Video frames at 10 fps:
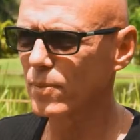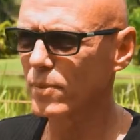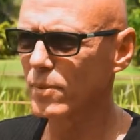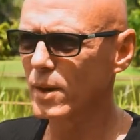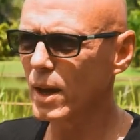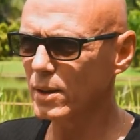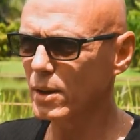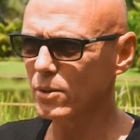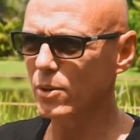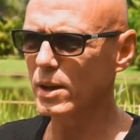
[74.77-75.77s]
Yeah, they're
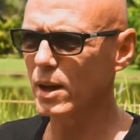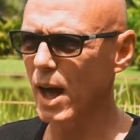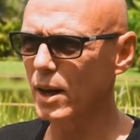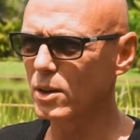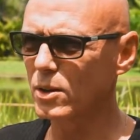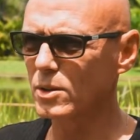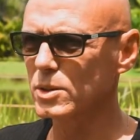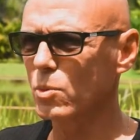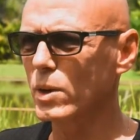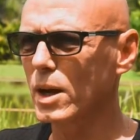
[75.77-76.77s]
drinking alcohol. So
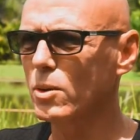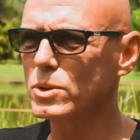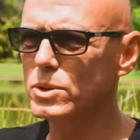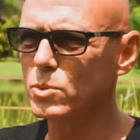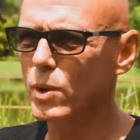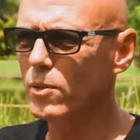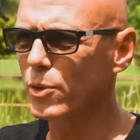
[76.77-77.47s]
when I was 12,